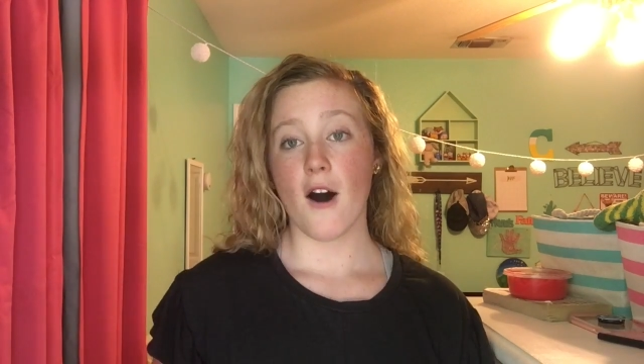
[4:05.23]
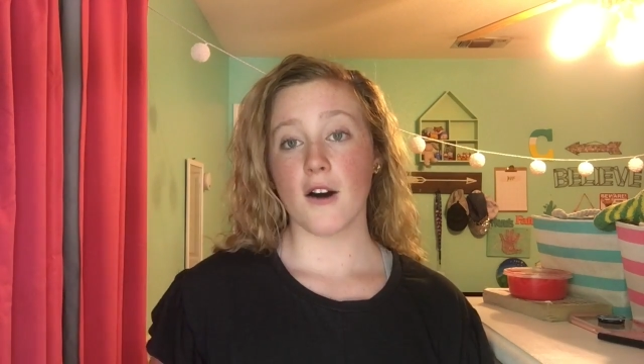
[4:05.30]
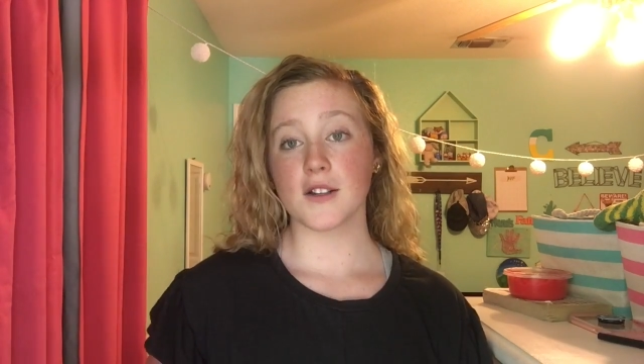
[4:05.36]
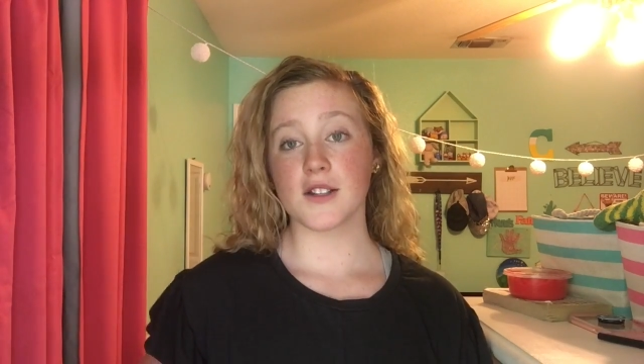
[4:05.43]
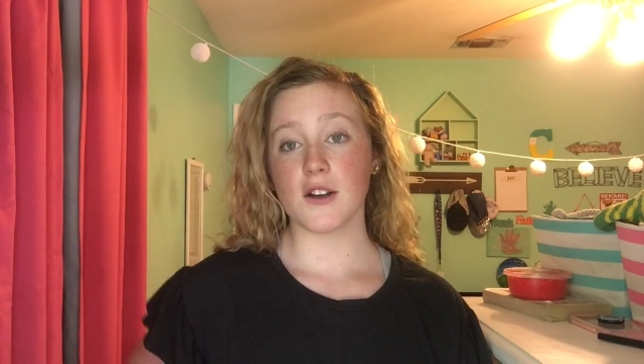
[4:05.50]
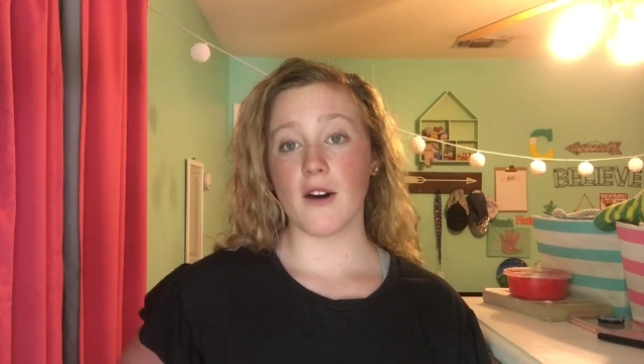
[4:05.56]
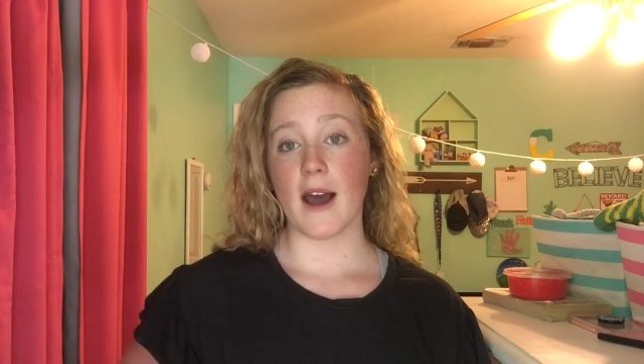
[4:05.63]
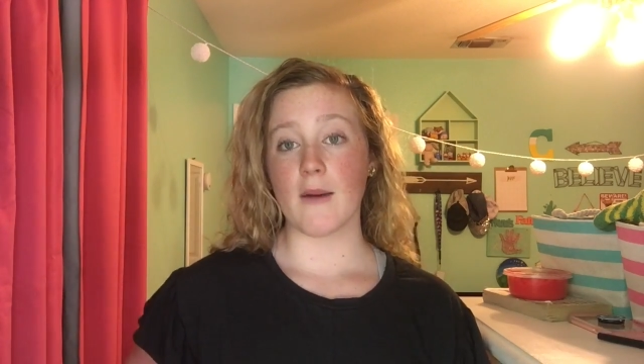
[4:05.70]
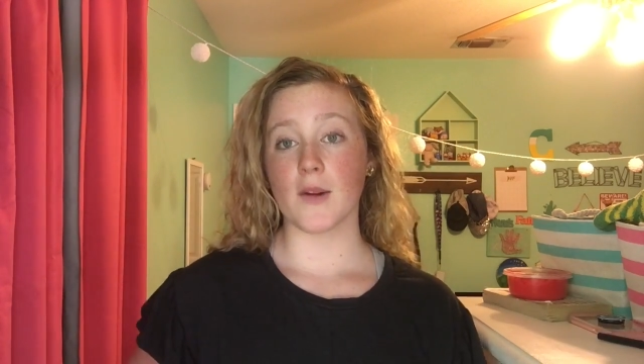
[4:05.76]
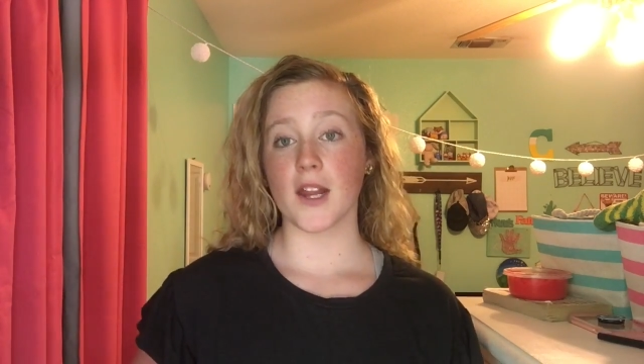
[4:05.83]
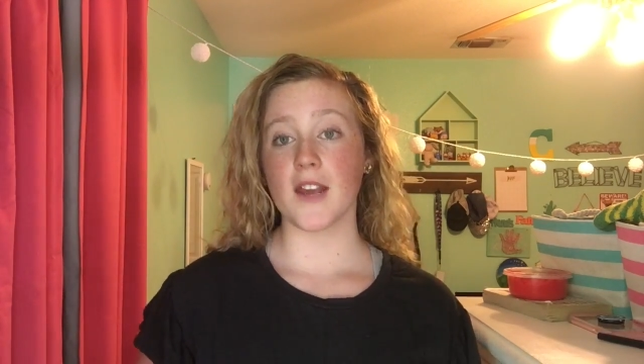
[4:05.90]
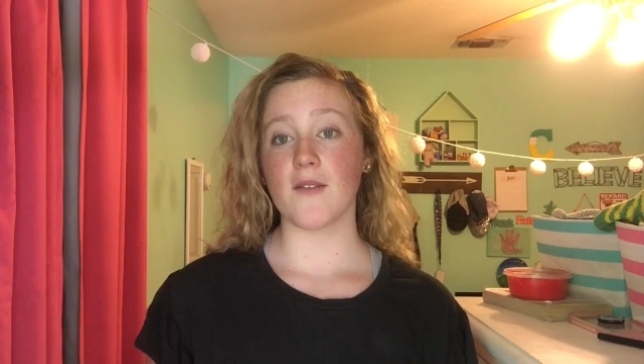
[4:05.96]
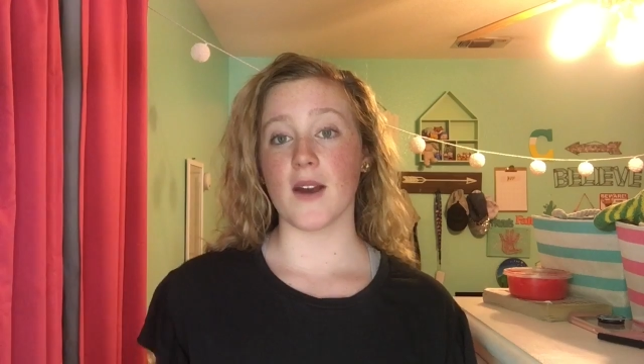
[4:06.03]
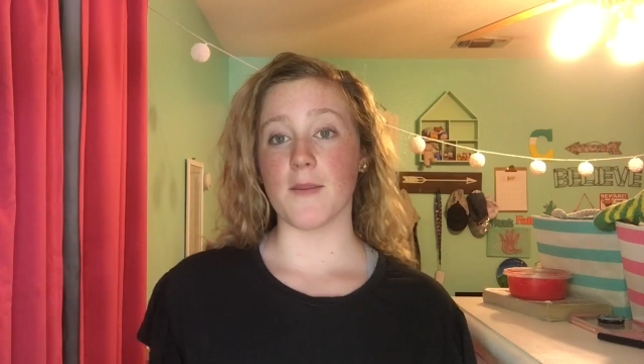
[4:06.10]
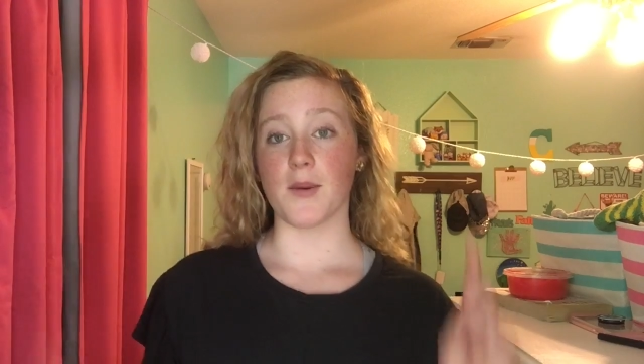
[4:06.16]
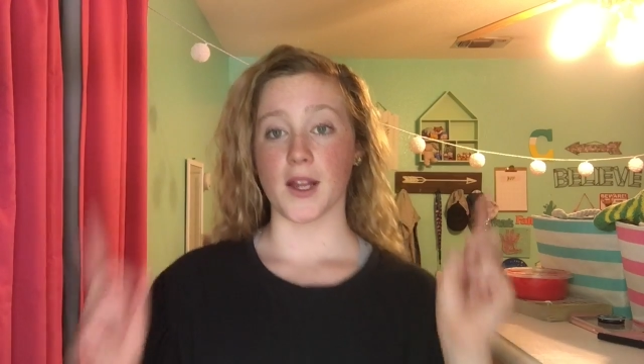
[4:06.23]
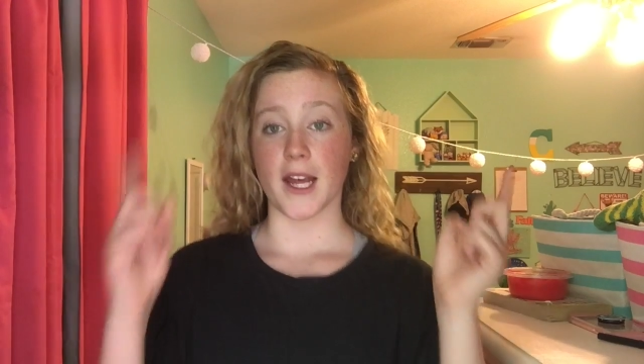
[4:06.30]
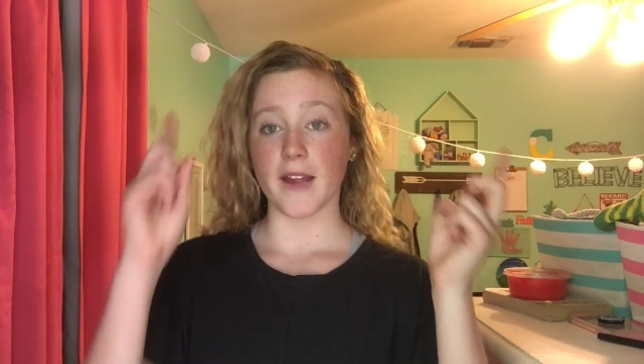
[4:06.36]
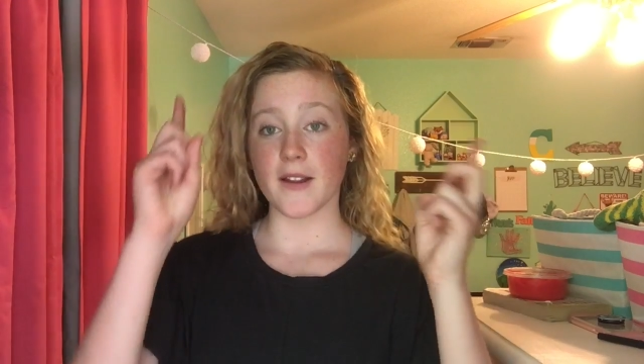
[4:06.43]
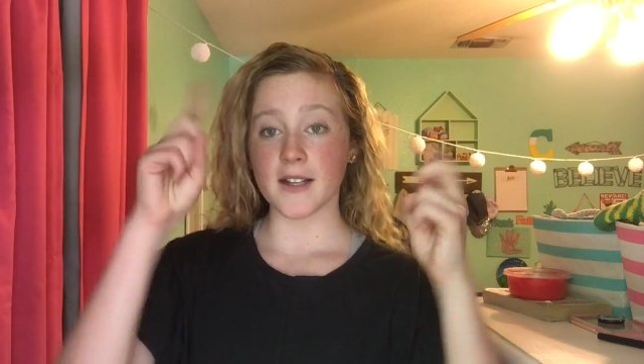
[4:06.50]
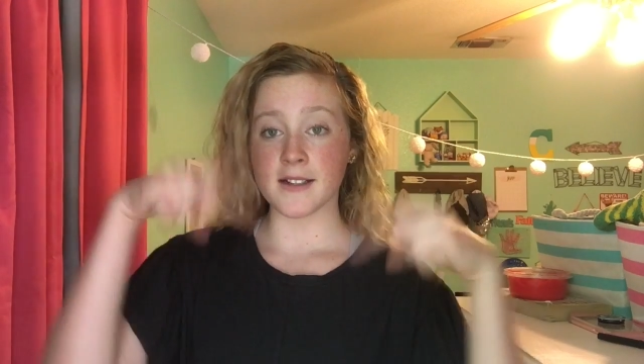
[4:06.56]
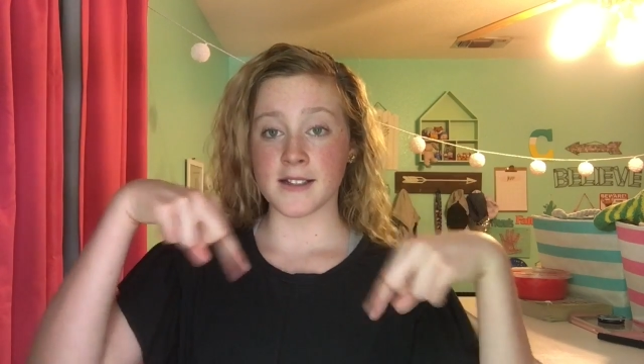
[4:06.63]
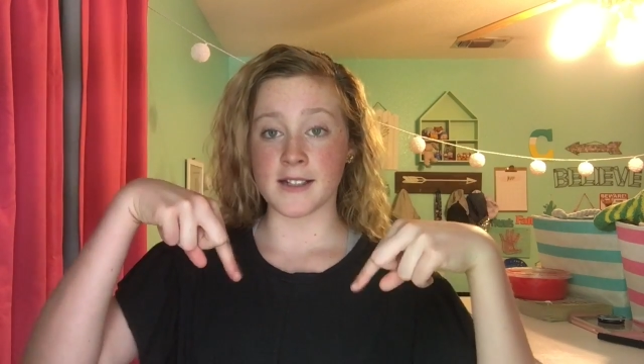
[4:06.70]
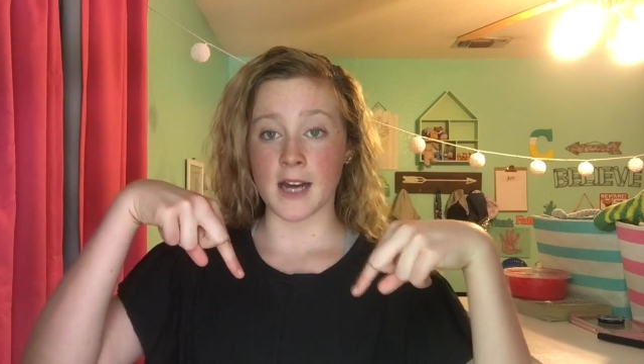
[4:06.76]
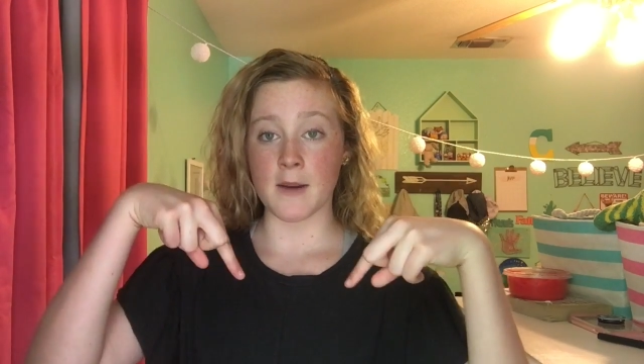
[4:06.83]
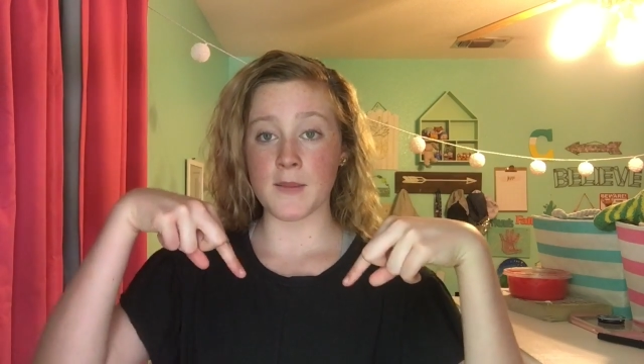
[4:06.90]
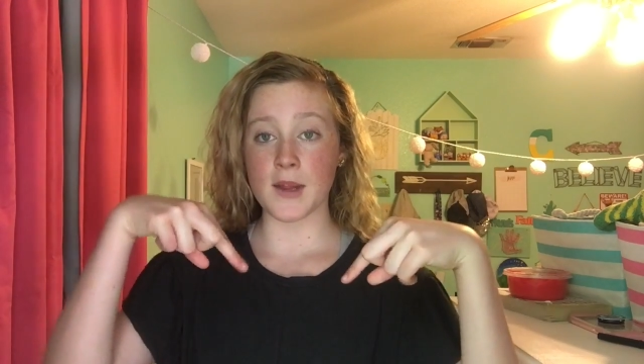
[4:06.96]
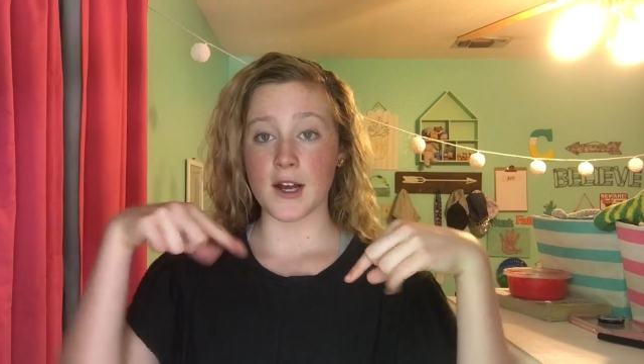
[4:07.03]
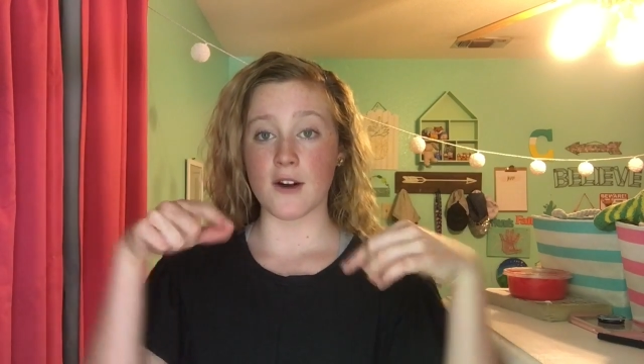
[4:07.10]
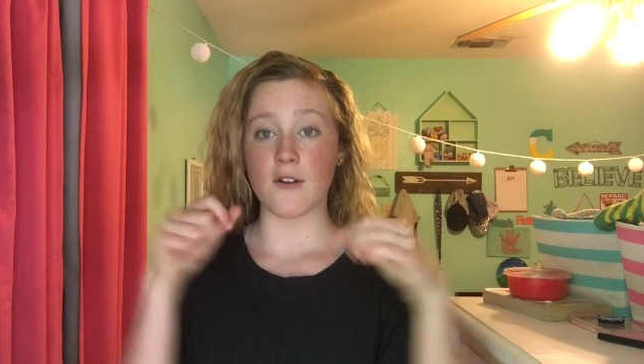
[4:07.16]
Also, I will leave a playlist
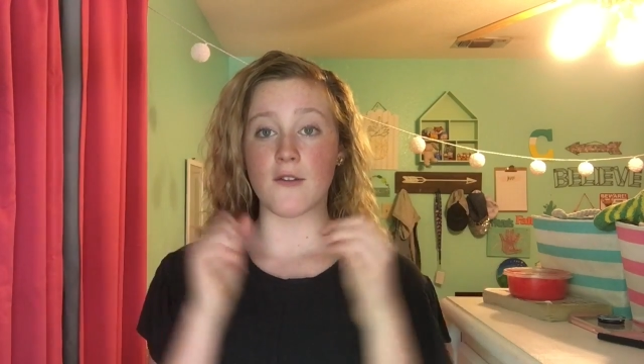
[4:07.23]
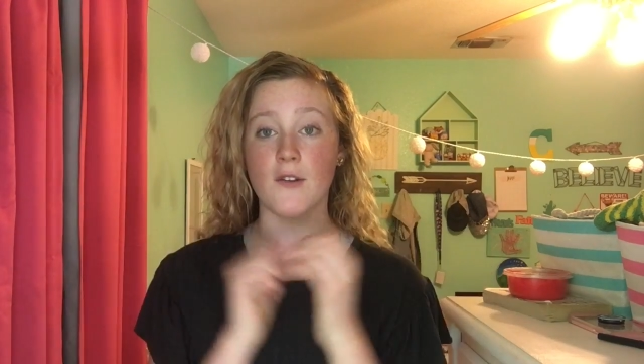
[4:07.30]
down below